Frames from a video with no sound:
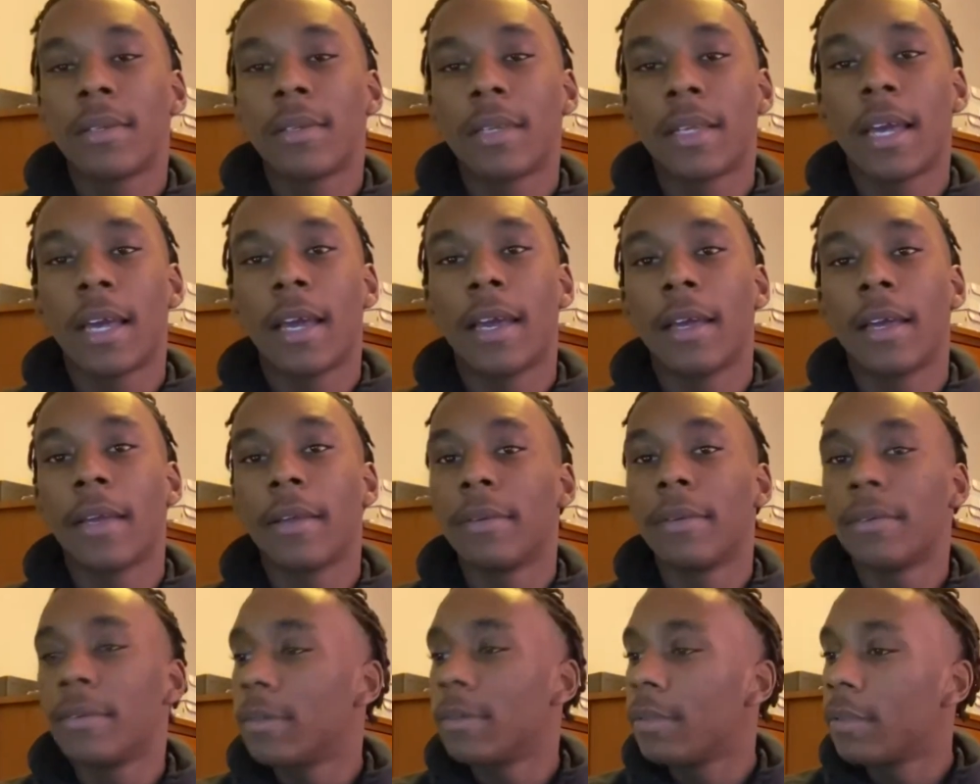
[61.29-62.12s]
Gang.
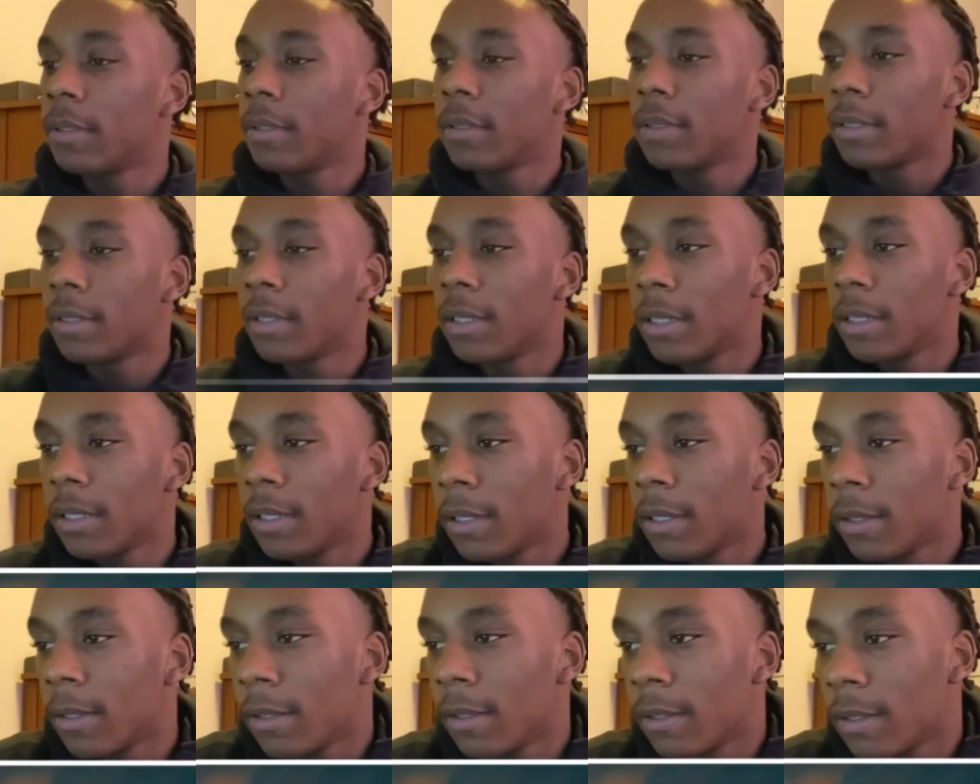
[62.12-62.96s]

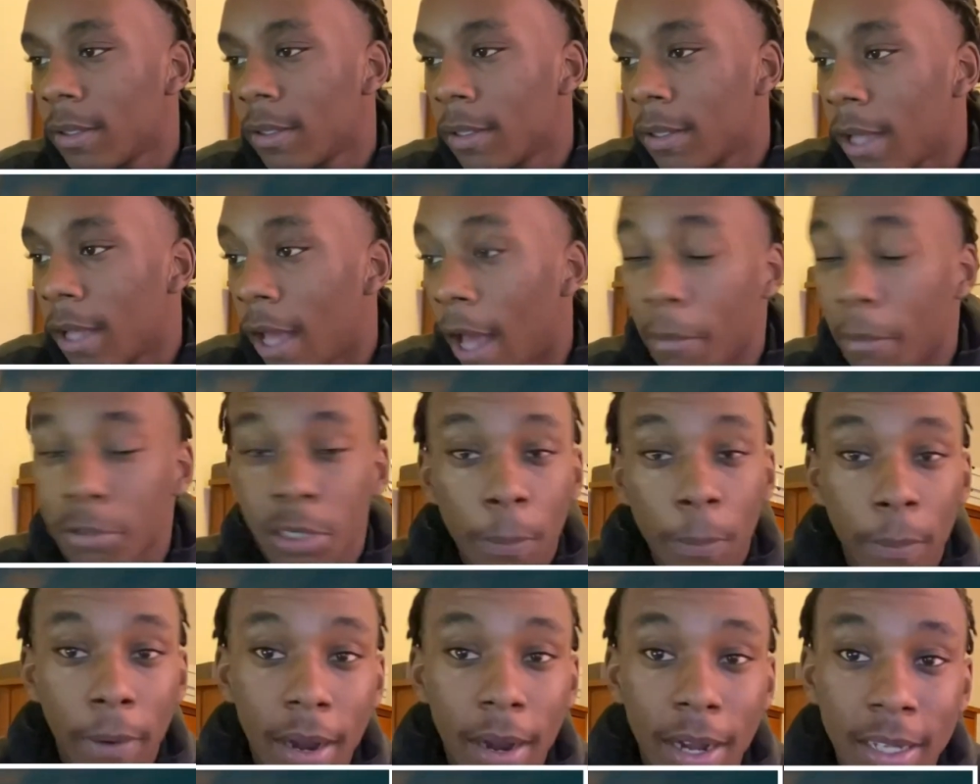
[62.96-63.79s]
I'm
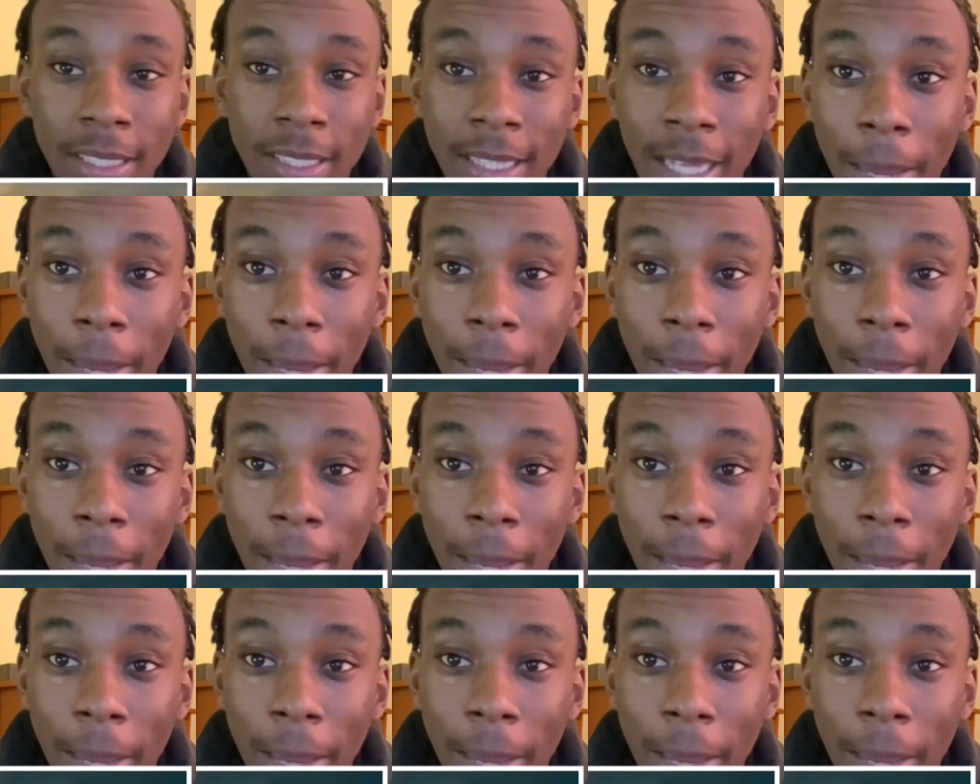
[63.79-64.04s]
surprised he ain't